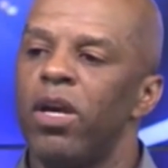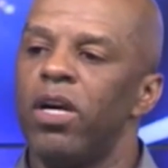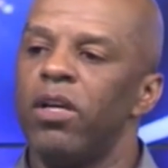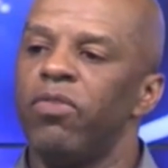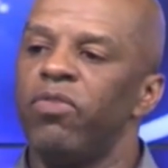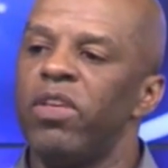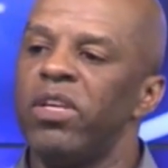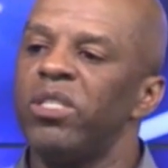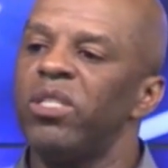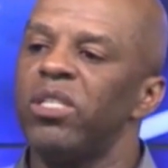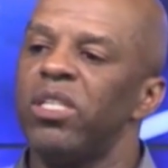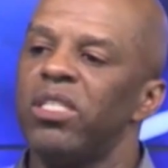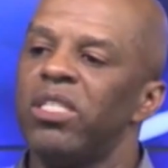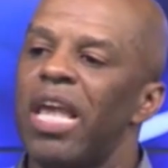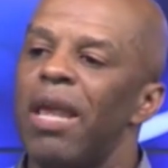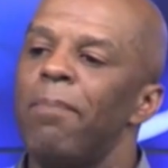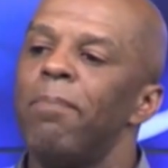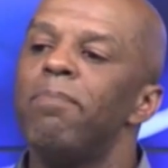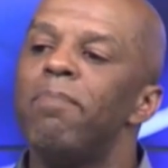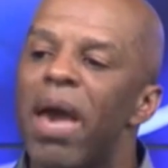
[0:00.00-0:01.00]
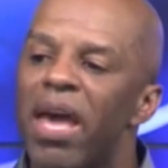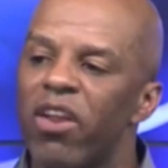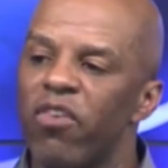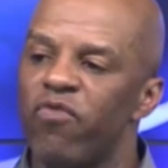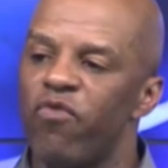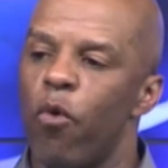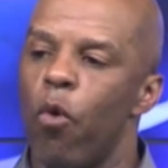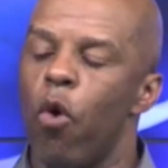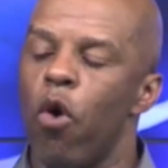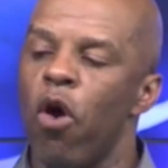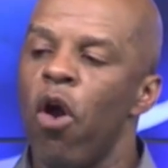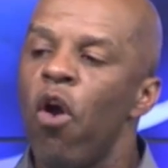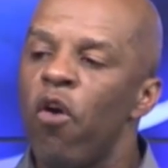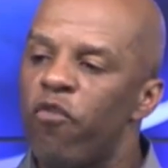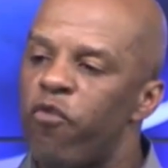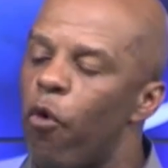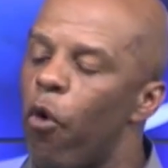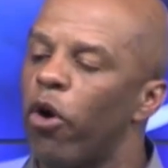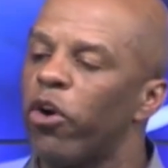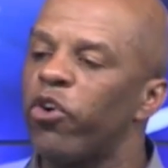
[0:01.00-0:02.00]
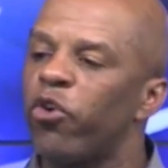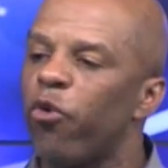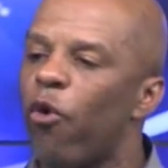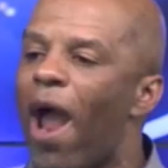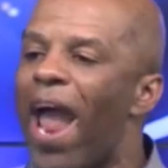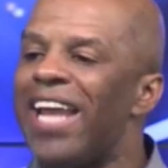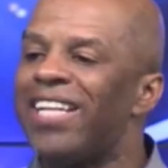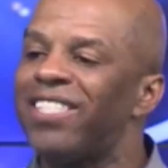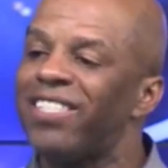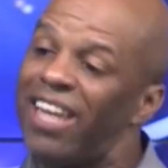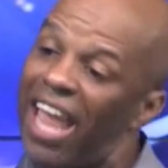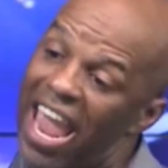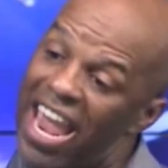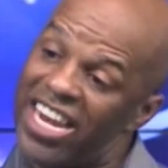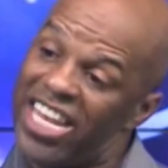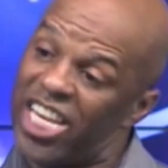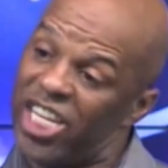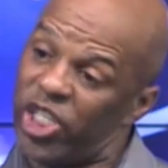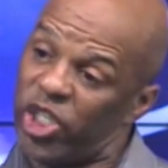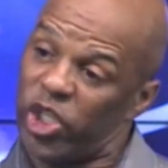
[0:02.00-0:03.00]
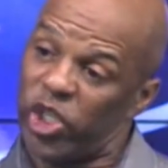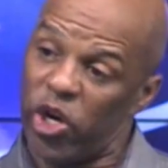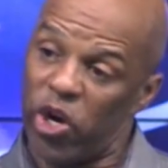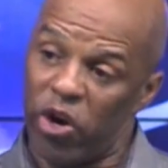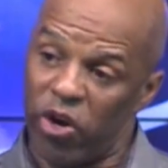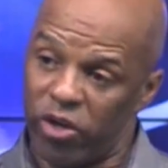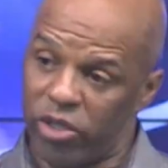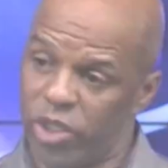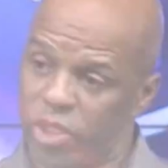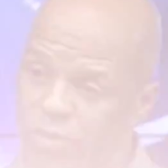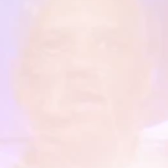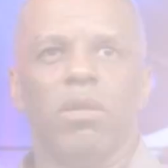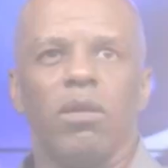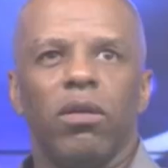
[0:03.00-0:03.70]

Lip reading: this is a metaphor for Christ and his church.